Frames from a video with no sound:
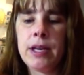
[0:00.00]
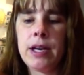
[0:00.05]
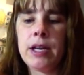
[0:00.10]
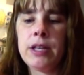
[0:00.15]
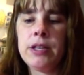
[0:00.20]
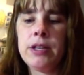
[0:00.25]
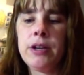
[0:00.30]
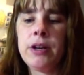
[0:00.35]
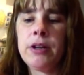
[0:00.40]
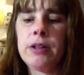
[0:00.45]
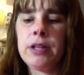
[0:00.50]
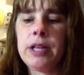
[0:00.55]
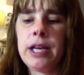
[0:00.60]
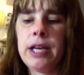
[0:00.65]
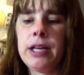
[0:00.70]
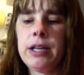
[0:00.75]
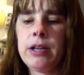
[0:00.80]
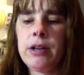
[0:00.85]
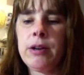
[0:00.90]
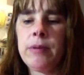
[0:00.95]
A year
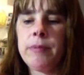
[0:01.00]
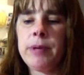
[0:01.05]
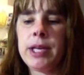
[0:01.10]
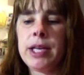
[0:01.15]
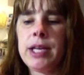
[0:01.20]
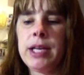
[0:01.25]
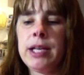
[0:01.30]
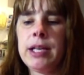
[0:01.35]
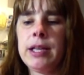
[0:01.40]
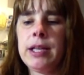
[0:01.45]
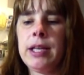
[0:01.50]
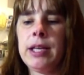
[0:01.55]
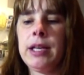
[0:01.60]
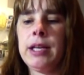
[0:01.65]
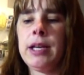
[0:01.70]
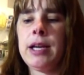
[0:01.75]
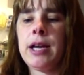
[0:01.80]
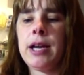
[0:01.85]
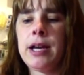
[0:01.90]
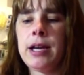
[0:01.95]
later,
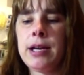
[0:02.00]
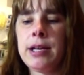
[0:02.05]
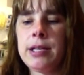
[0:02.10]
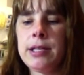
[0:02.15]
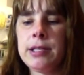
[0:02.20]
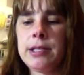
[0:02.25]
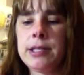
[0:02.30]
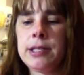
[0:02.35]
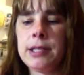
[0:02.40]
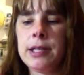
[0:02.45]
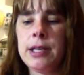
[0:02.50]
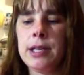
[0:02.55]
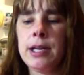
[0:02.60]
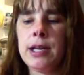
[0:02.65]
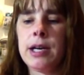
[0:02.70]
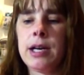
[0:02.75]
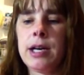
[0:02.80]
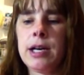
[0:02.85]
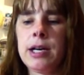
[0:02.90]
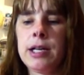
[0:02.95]
McKinley has
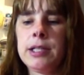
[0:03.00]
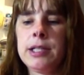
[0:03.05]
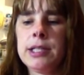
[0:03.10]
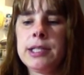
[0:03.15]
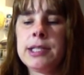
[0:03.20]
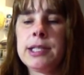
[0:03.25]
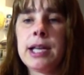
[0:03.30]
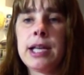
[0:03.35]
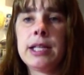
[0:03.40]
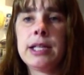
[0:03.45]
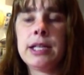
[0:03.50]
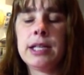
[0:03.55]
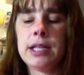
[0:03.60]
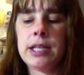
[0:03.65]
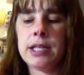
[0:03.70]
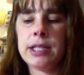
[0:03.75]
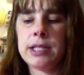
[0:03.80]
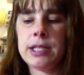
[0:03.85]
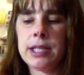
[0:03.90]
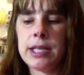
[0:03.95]
uh,
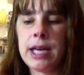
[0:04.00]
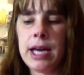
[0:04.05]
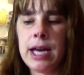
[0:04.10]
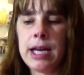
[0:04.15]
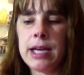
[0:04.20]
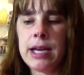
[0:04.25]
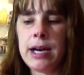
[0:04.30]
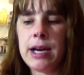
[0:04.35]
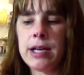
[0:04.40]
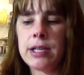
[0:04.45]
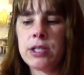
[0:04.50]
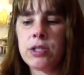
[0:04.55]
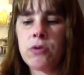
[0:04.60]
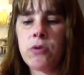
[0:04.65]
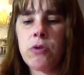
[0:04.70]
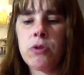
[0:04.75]
descended into chaos.